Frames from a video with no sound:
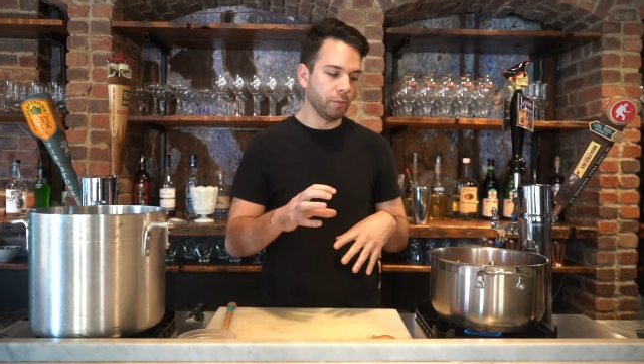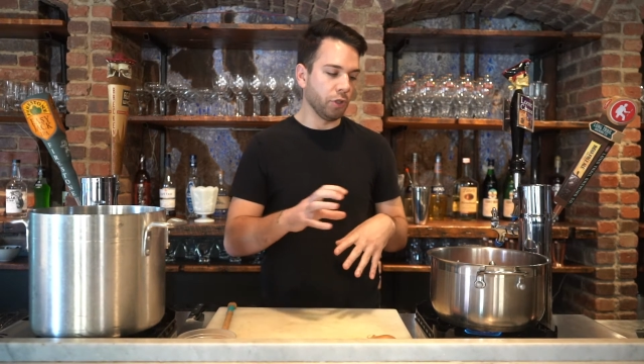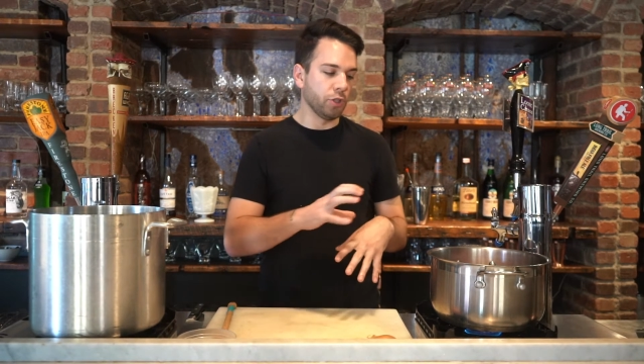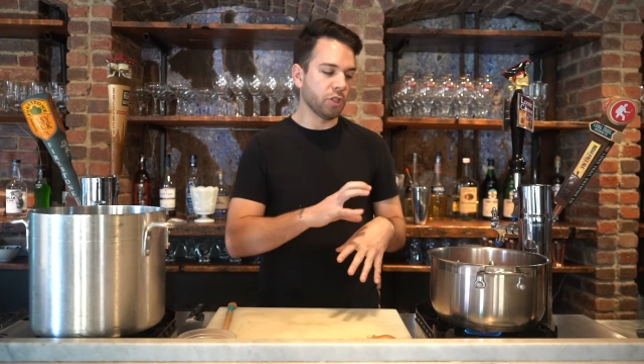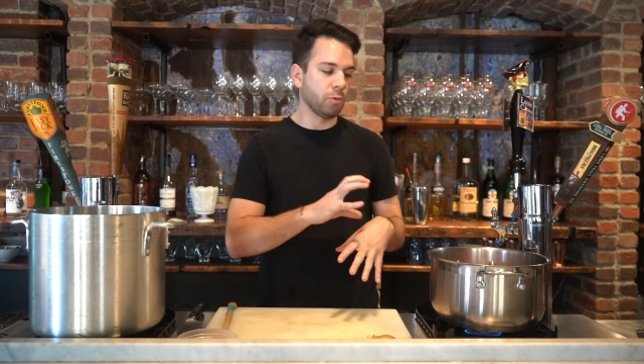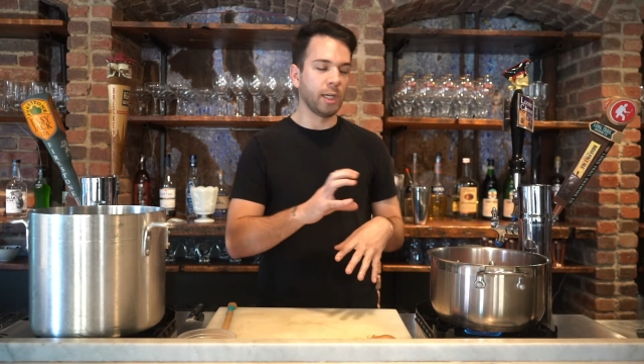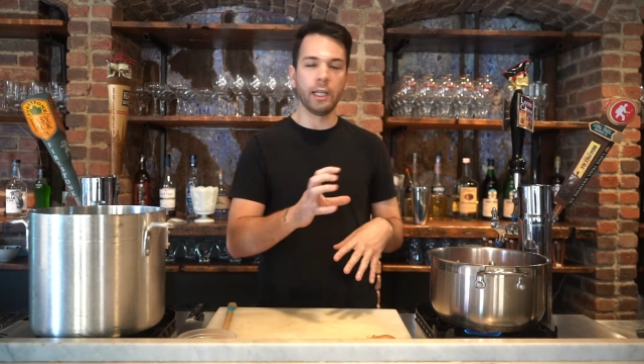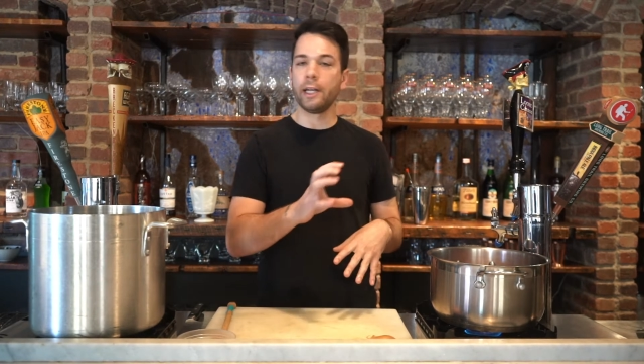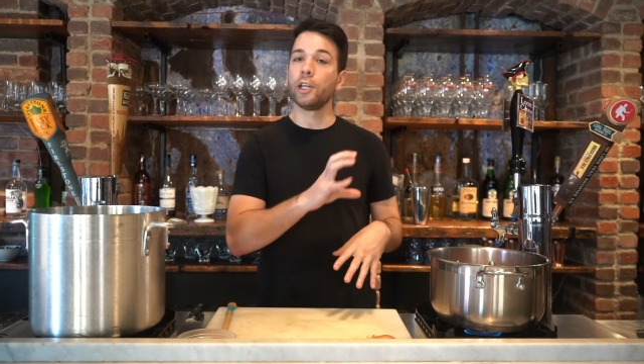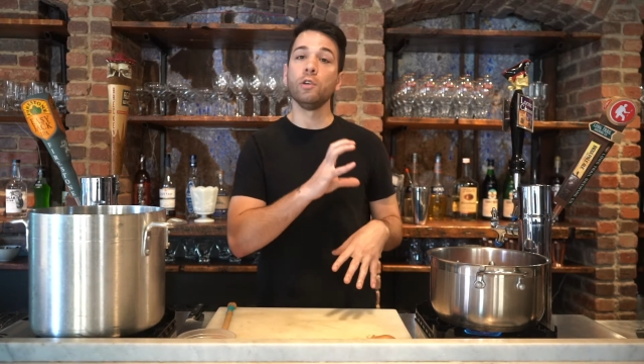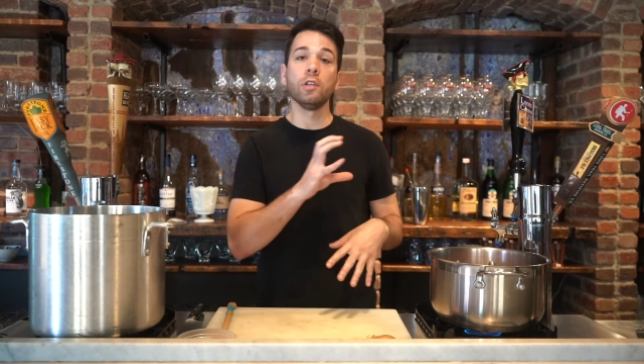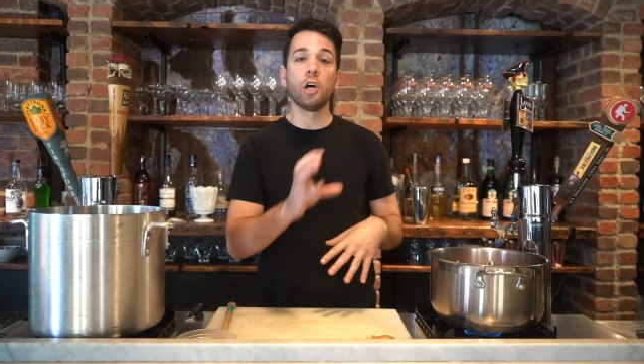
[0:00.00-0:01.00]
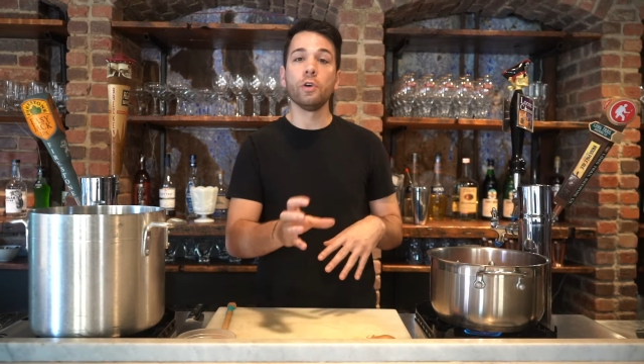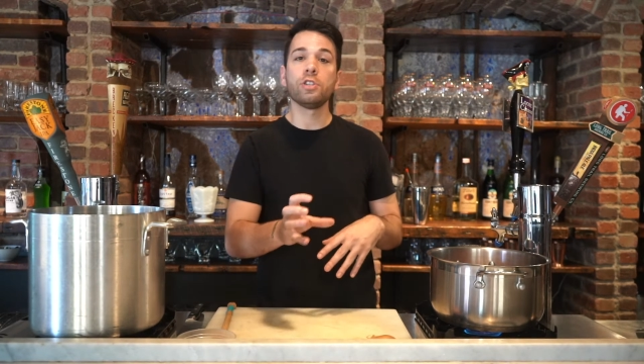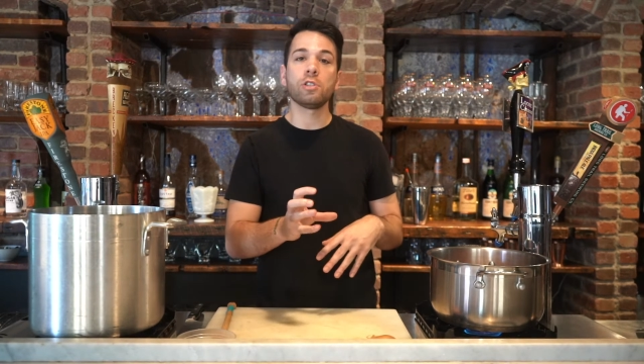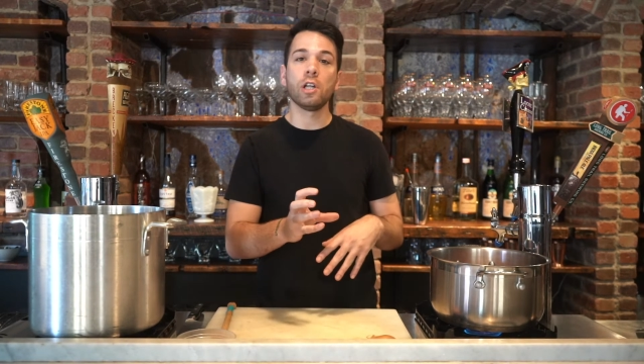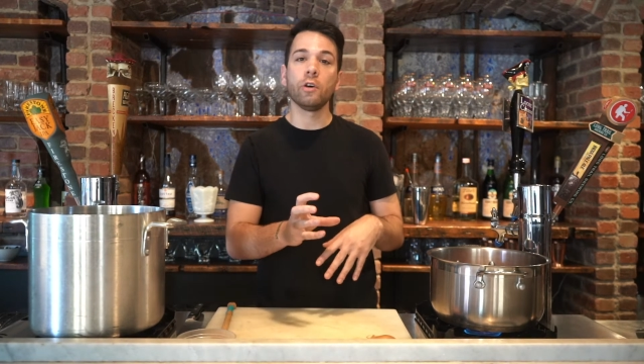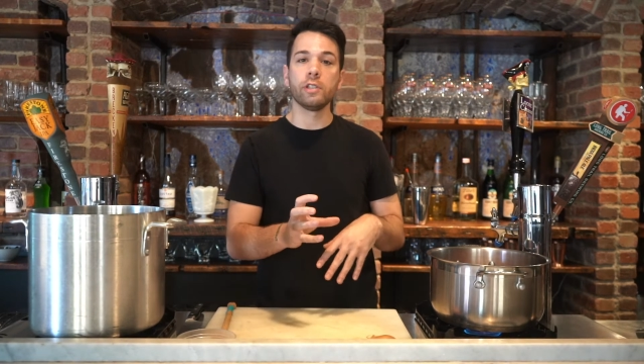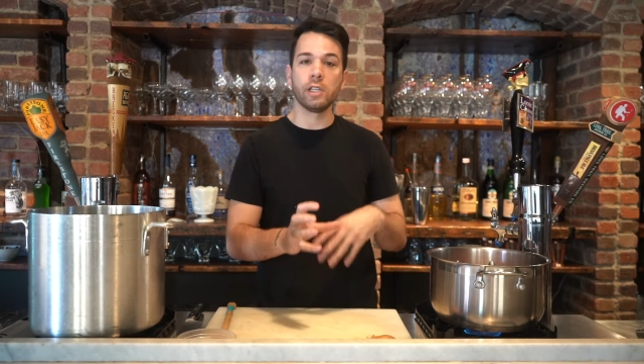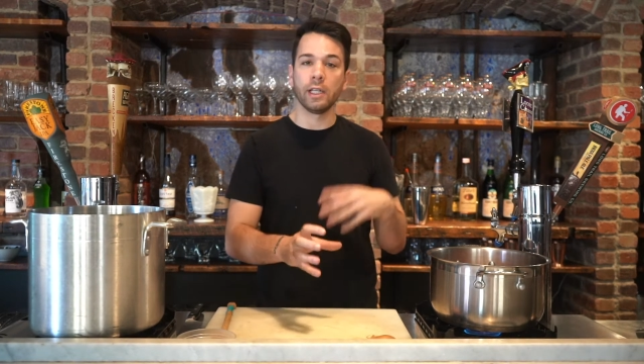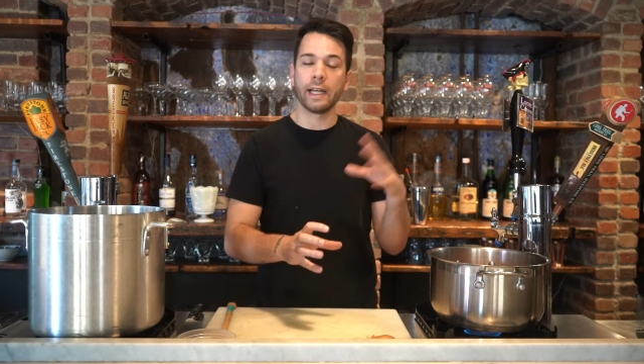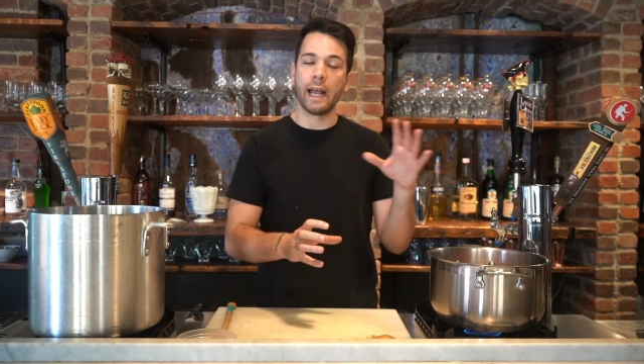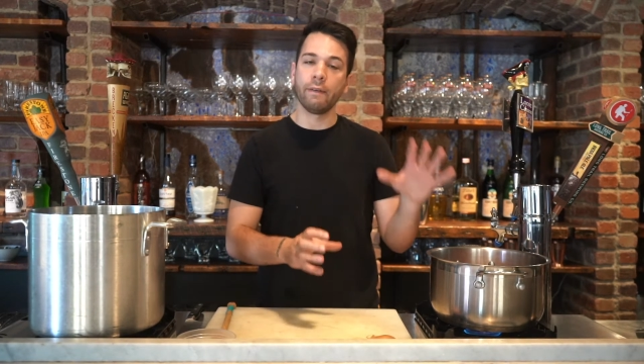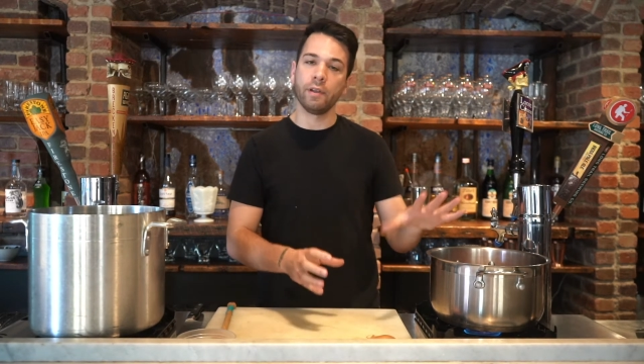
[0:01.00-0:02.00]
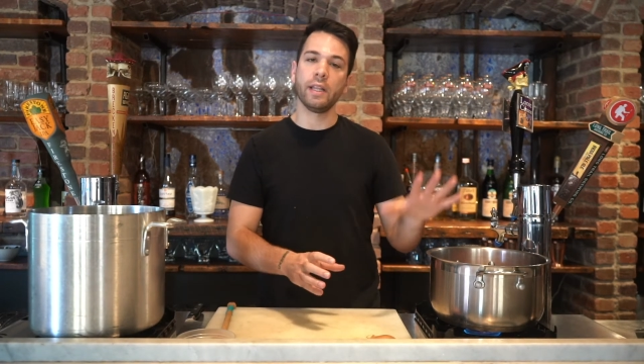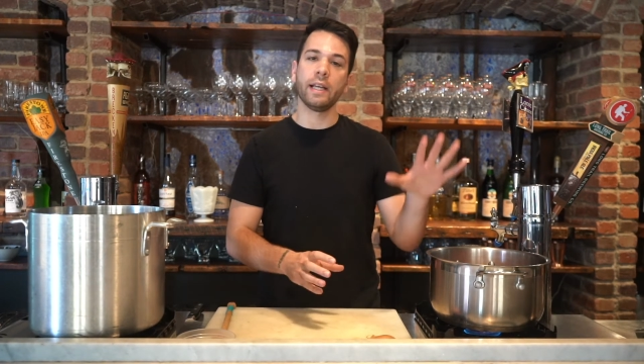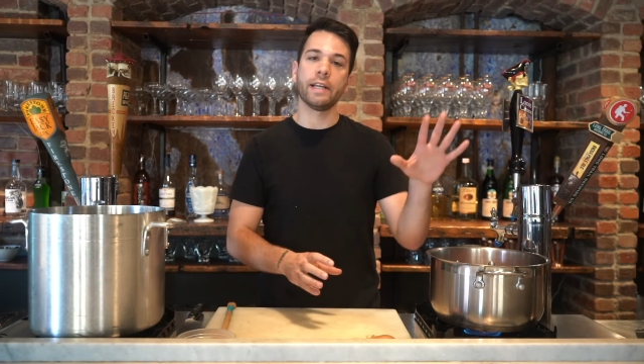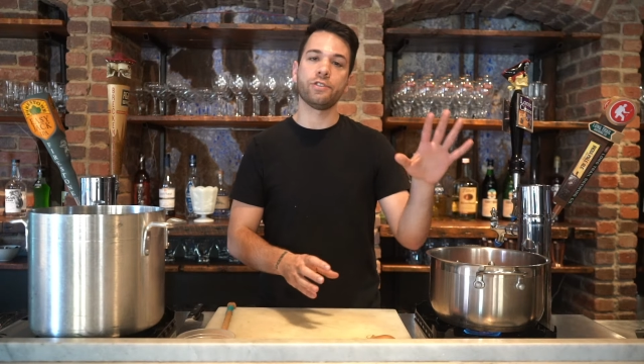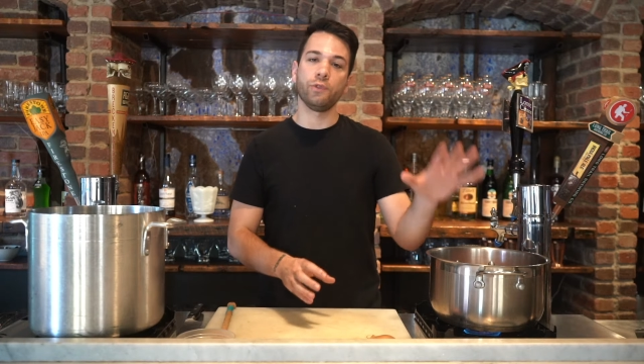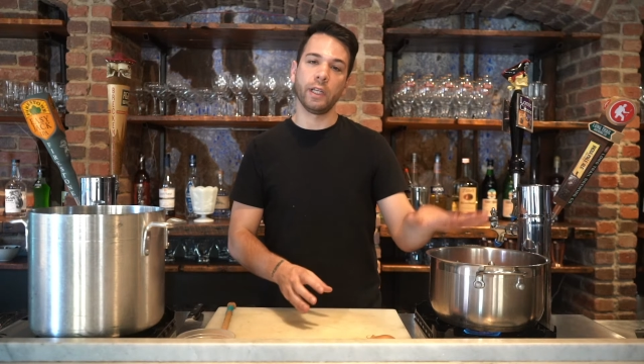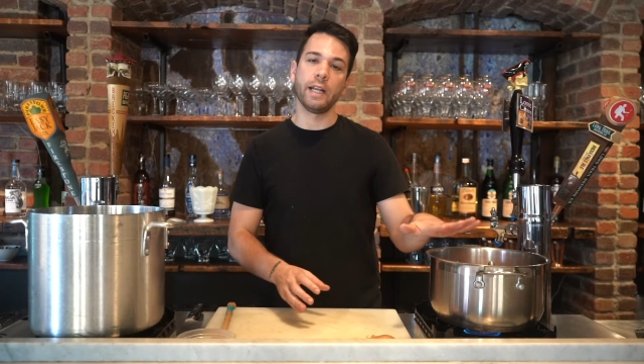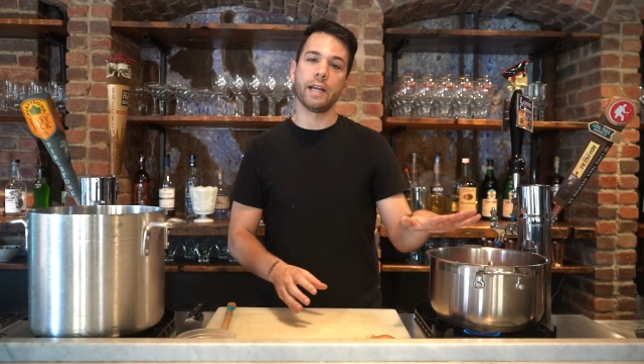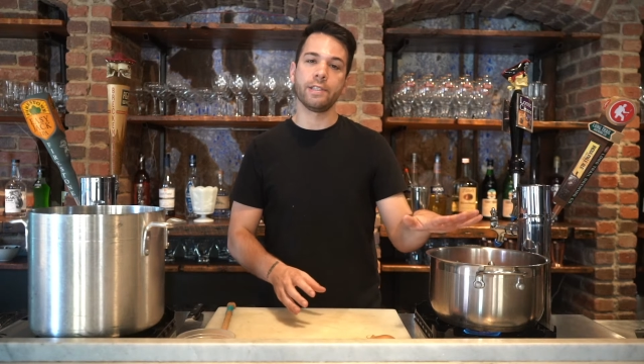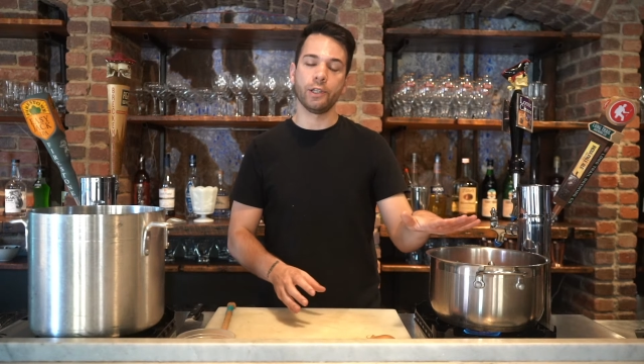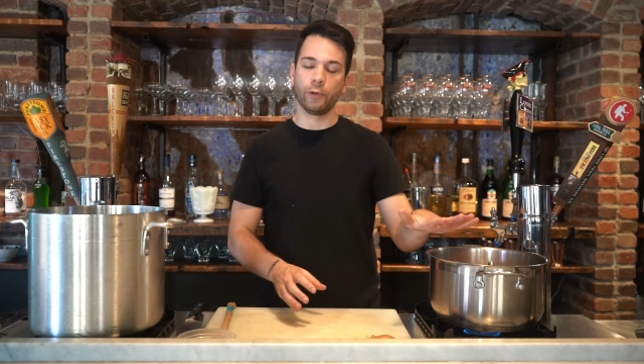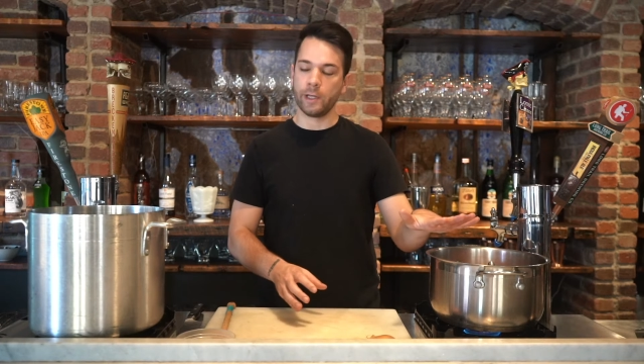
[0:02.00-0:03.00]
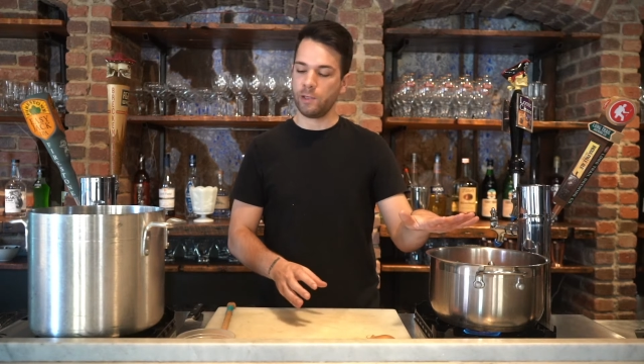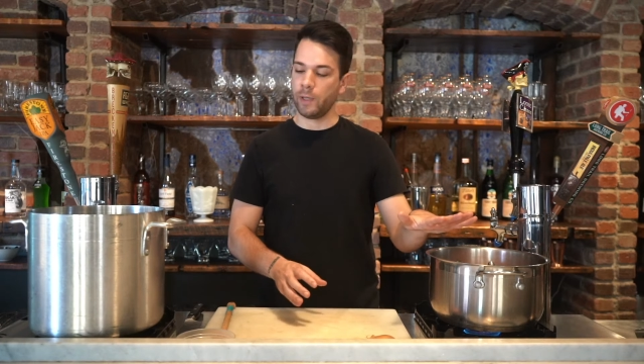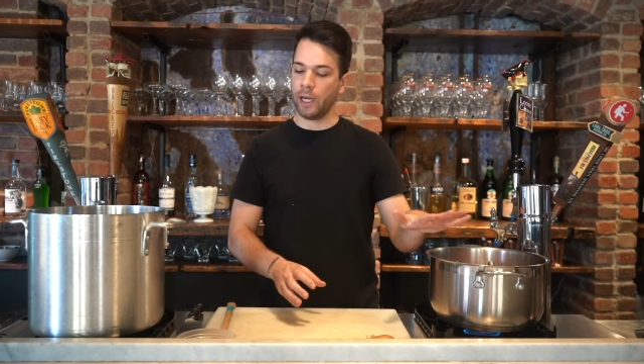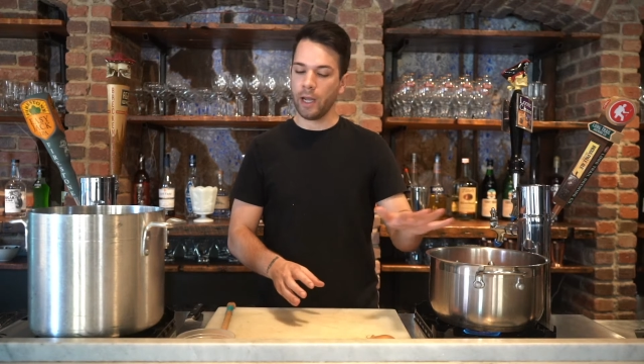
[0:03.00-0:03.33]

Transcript: You just want to let it go low and slow until everything gets really nice and crispy.